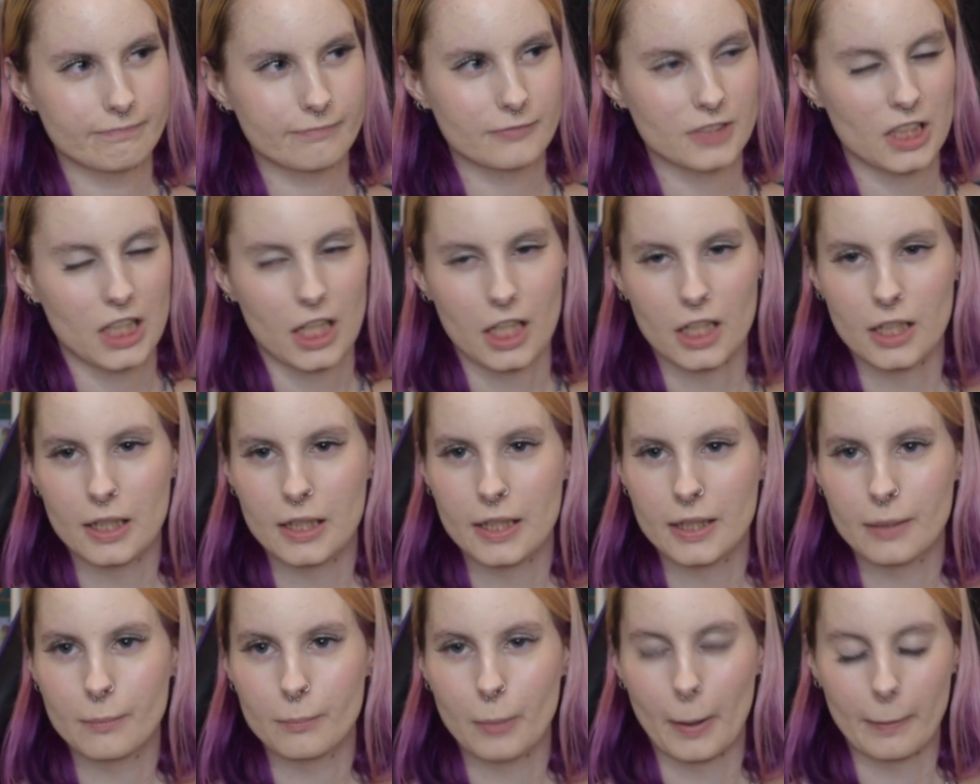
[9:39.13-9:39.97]

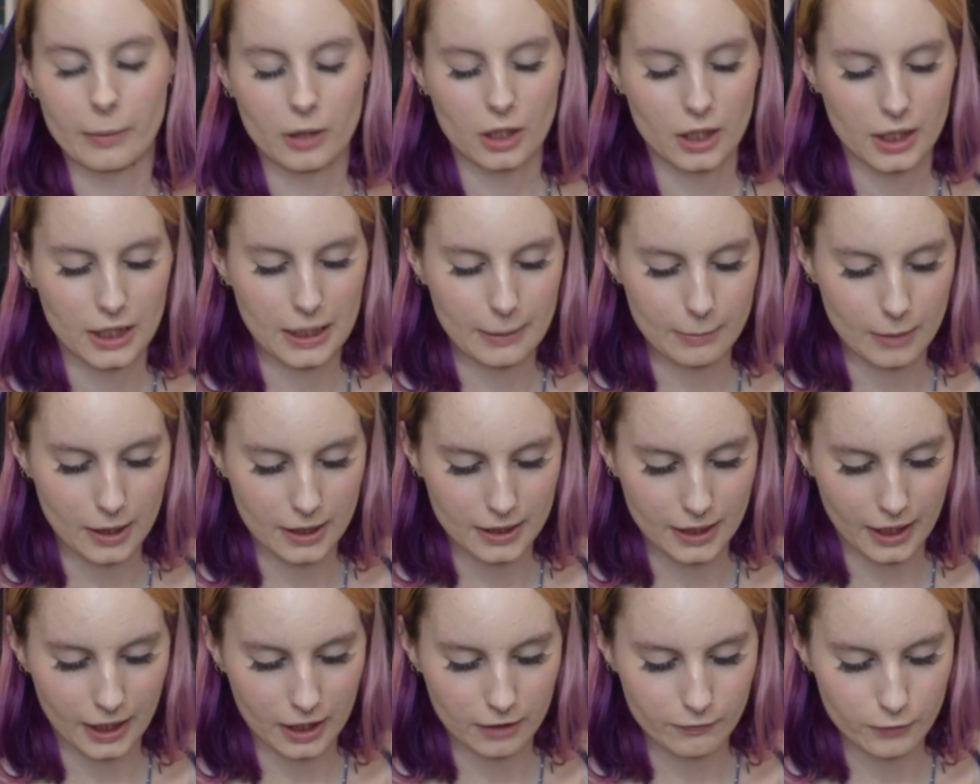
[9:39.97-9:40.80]
I'm probably going to keep getting
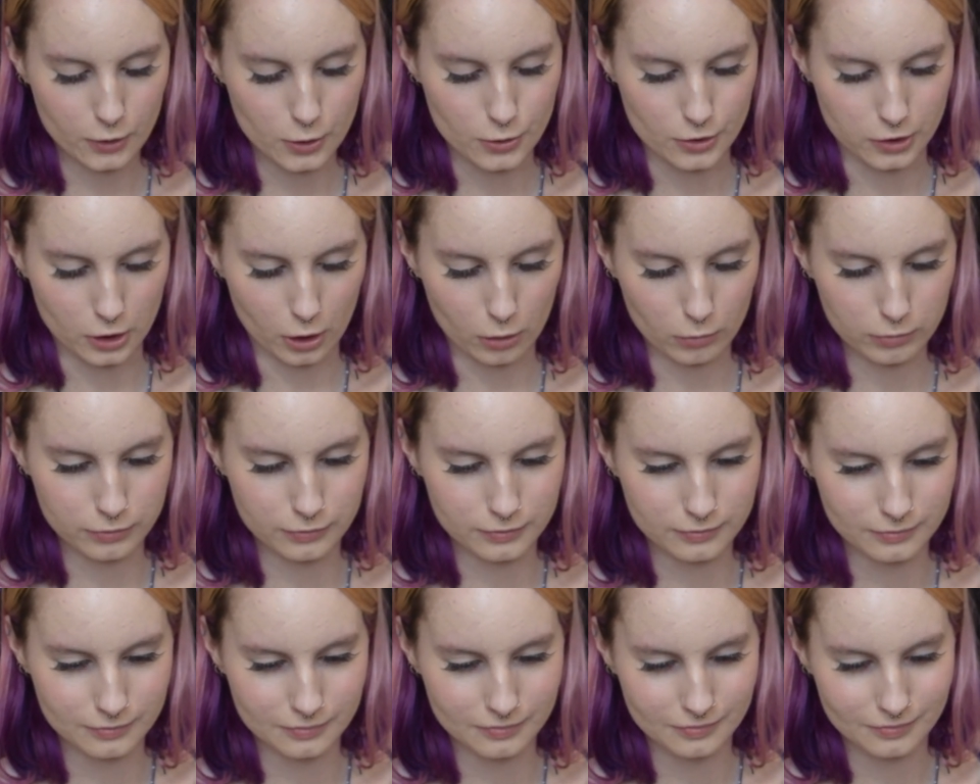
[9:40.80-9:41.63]
that confused, lol.
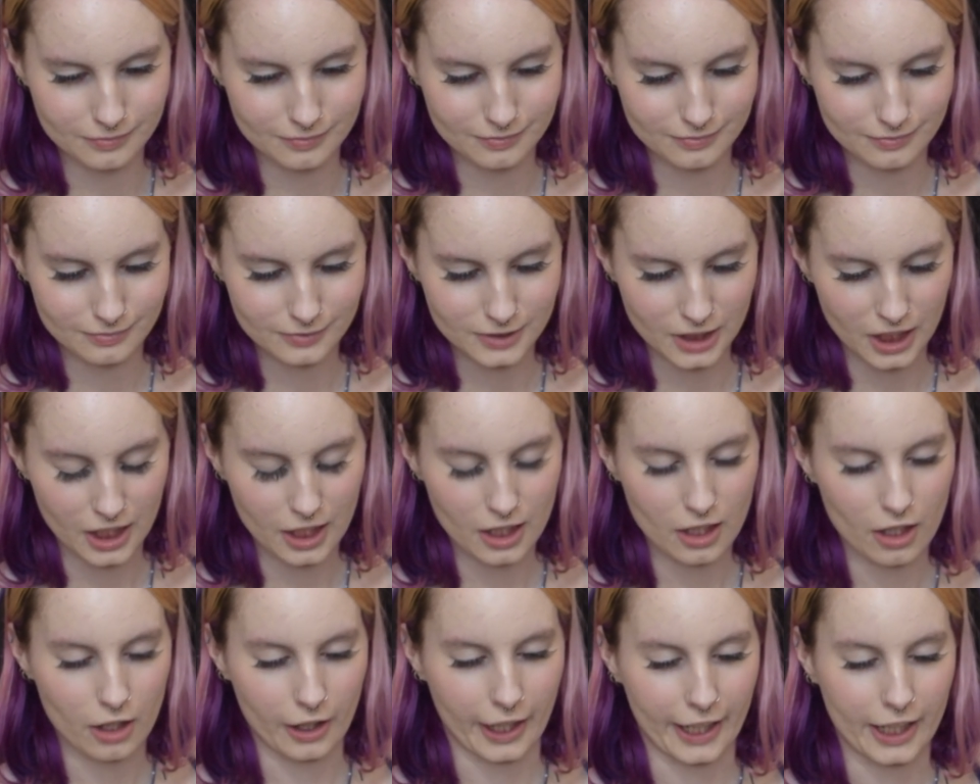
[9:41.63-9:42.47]

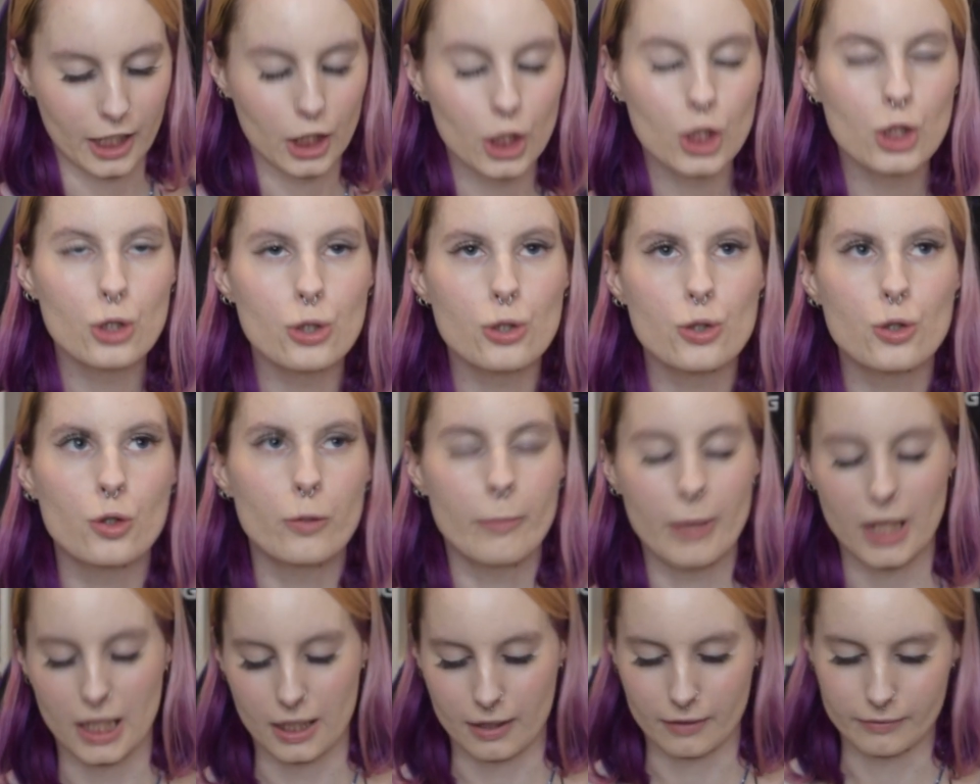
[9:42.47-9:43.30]
Okay,
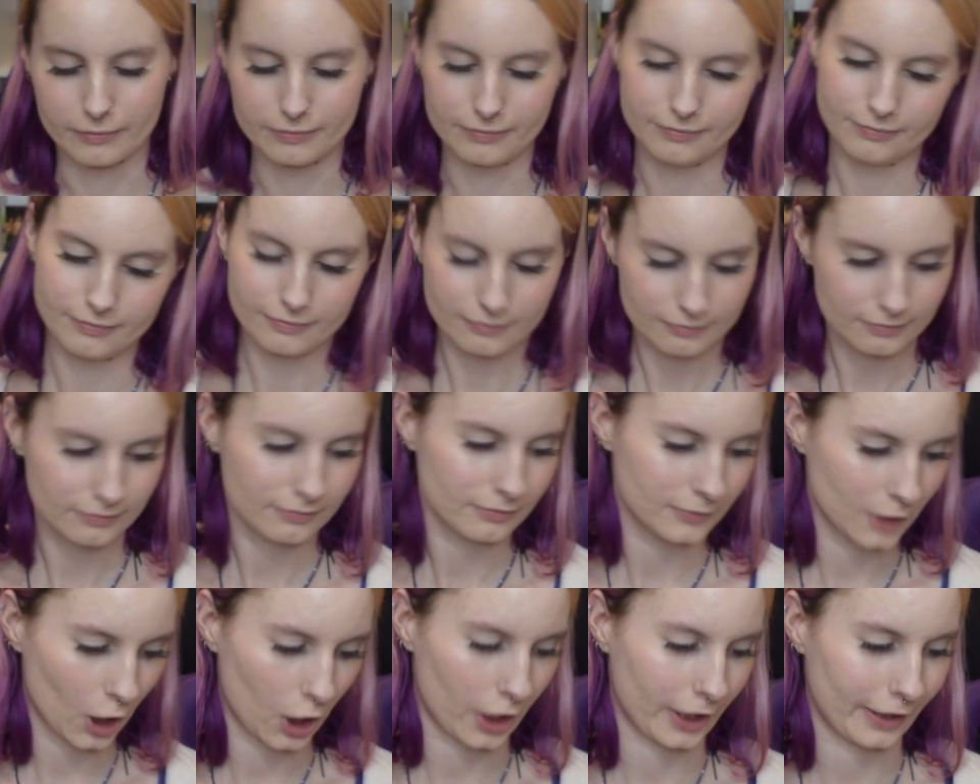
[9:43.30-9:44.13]
2B.
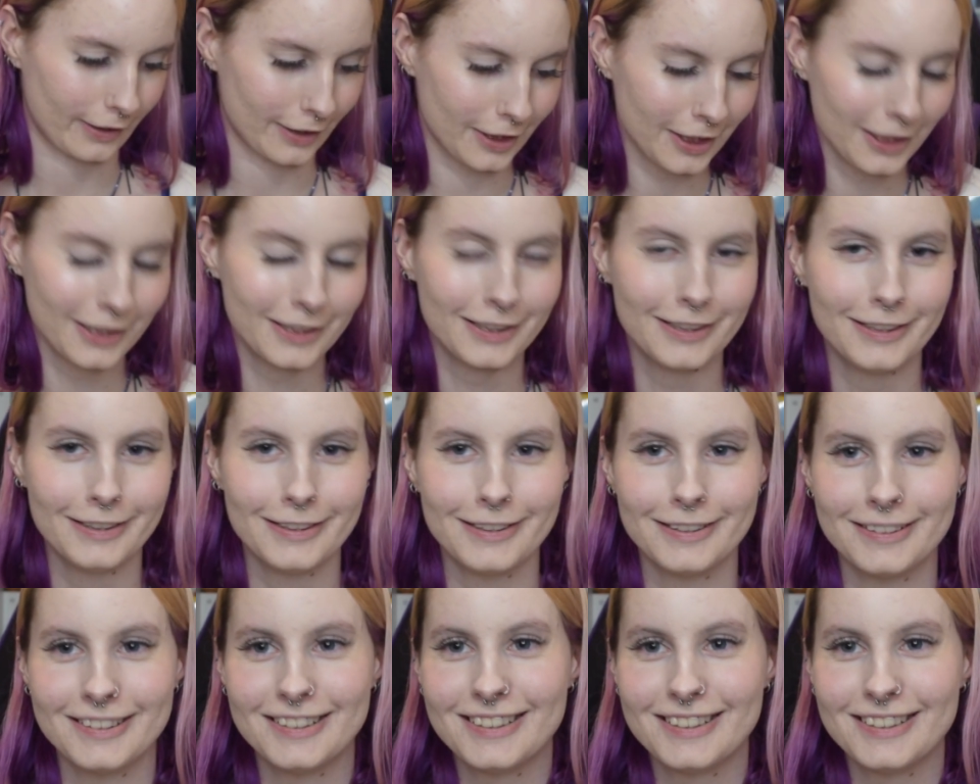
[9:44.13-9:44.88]
Got it.